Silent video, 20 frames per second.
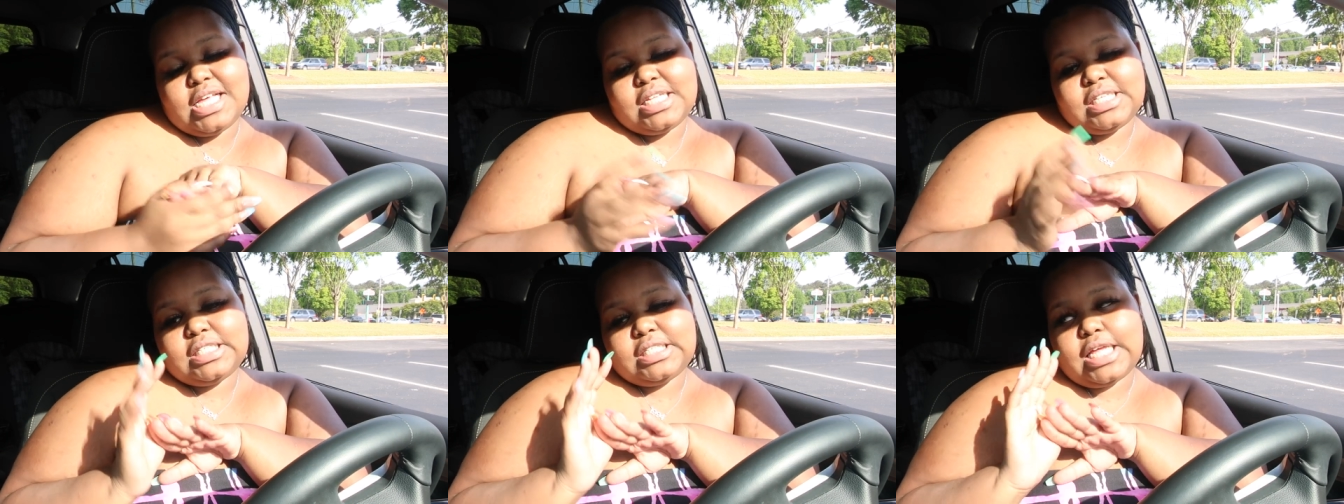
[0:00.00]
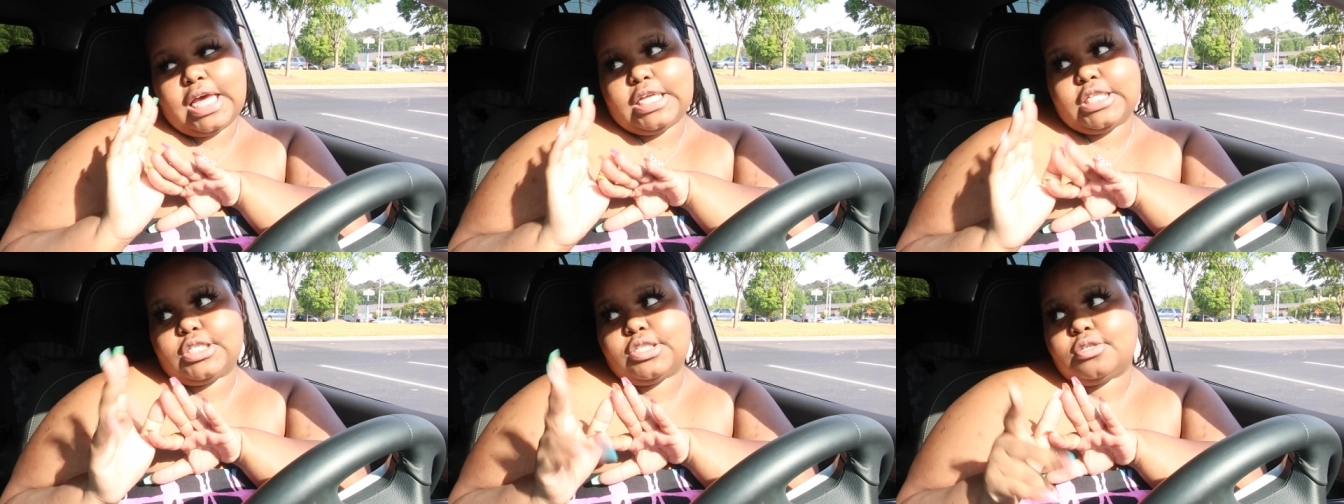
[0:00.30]

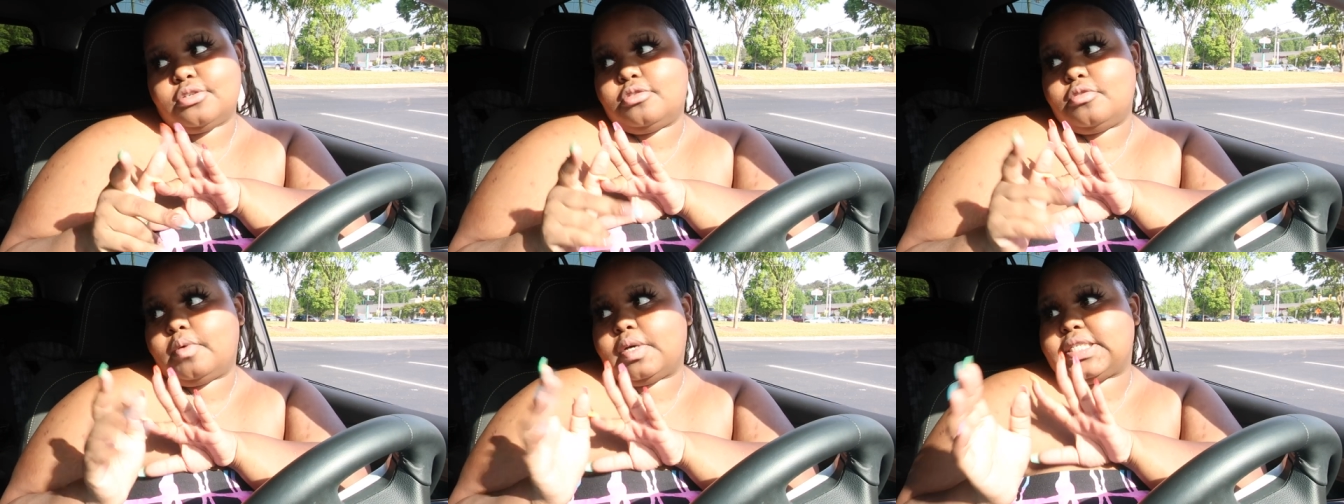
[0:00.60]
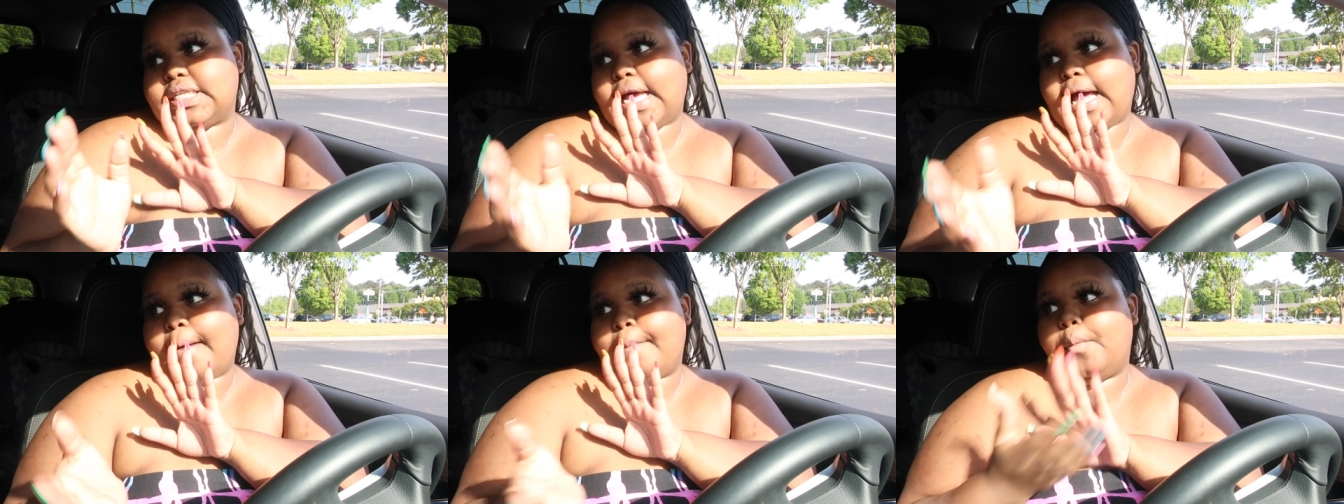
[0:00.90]
Stay tuned
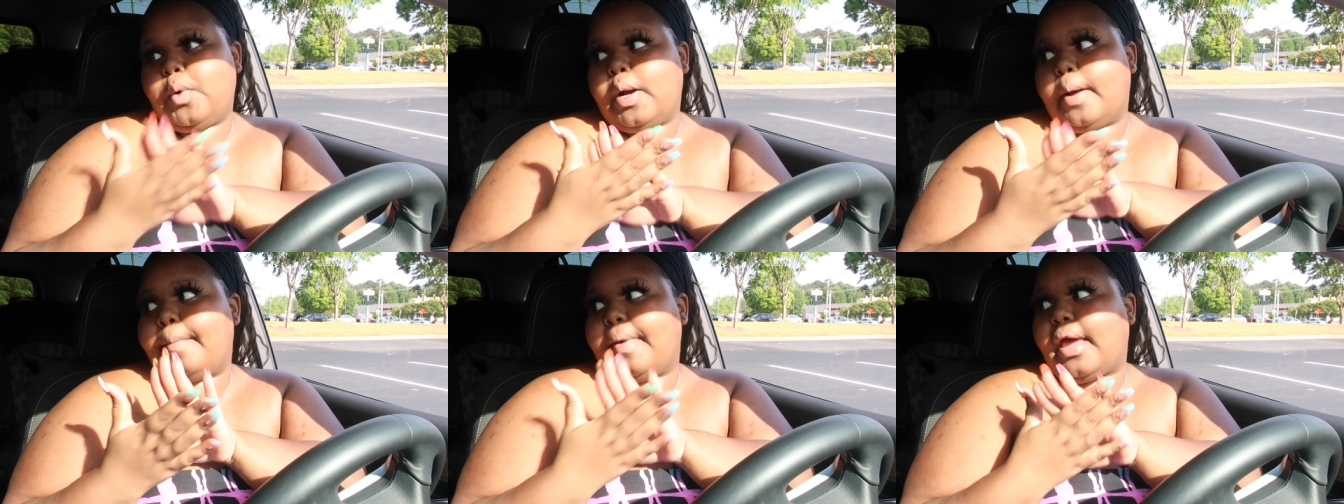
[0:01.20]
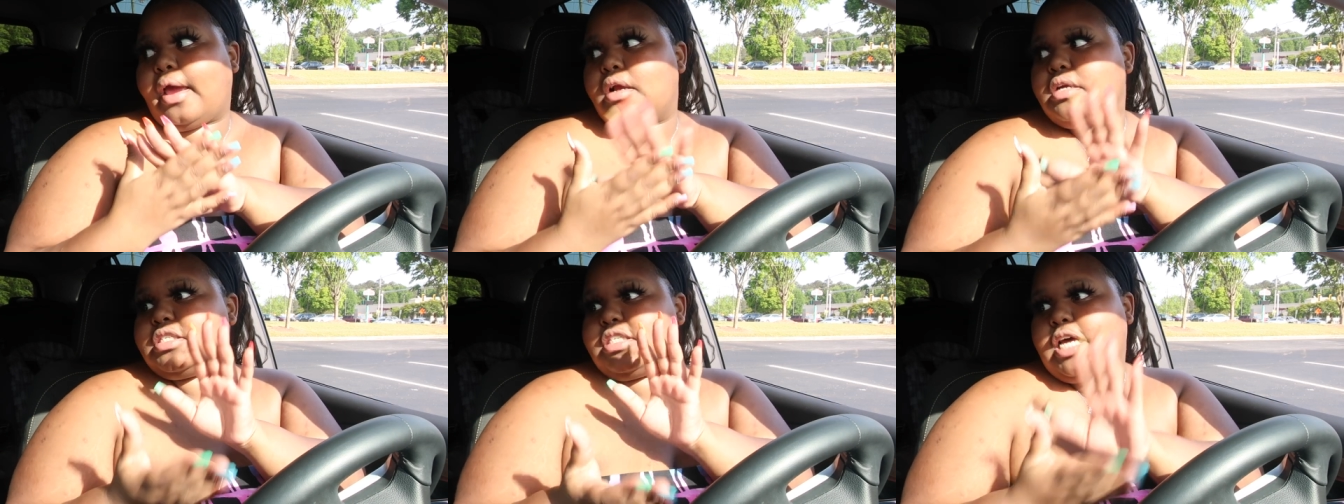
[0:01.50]
because I got more
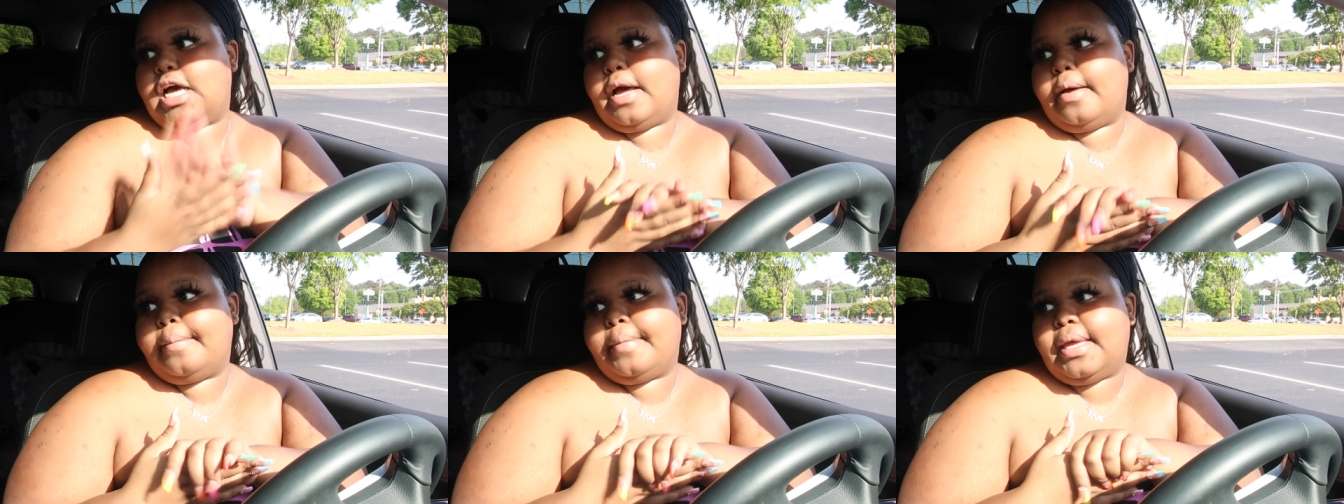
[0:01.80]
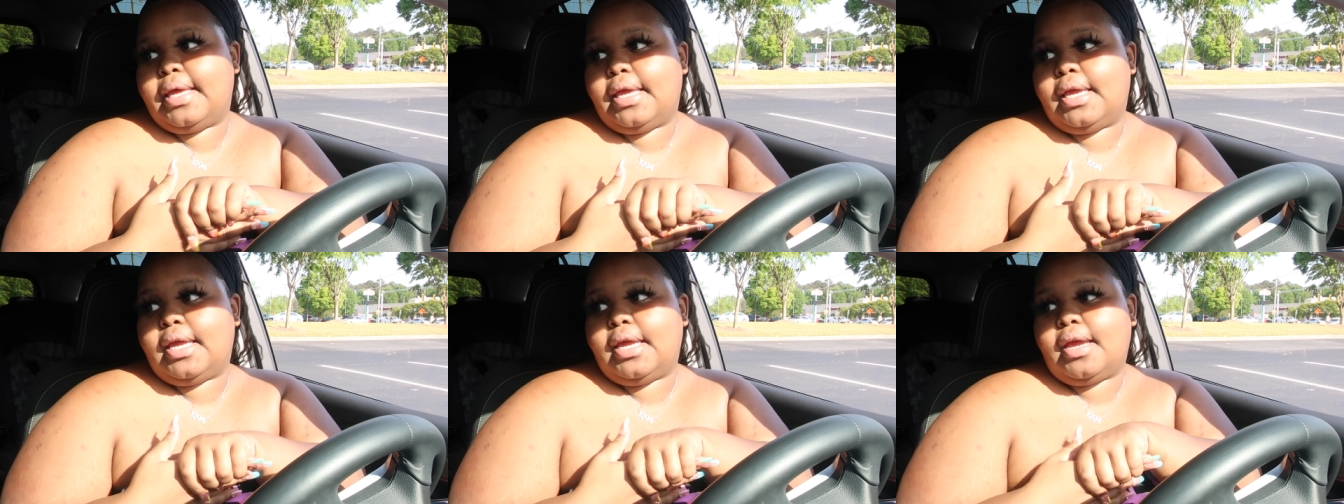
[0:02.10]
bangers
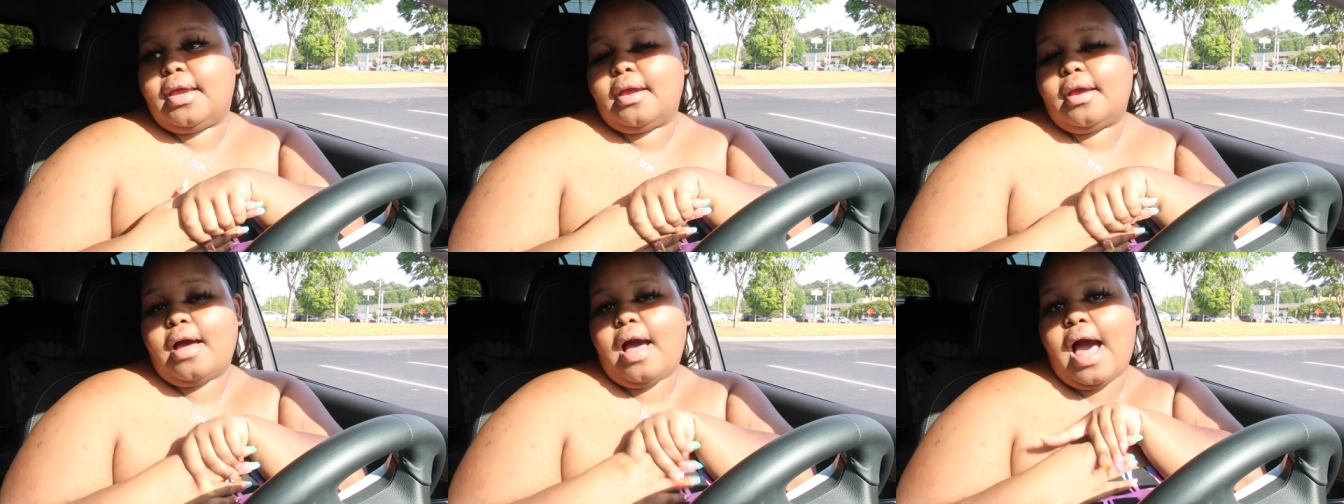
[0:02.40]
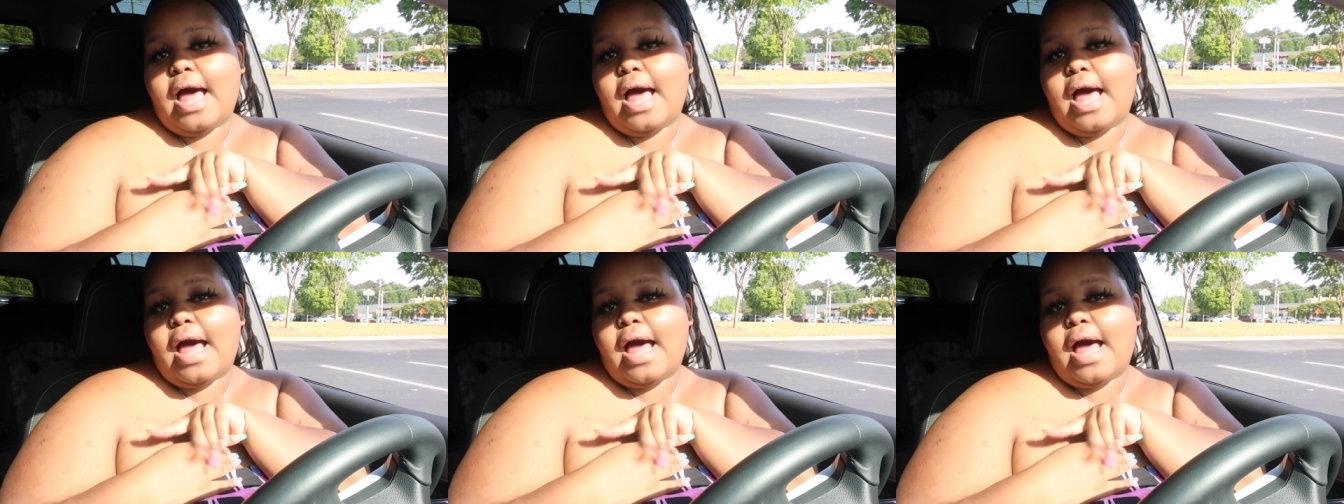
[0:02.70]
coming.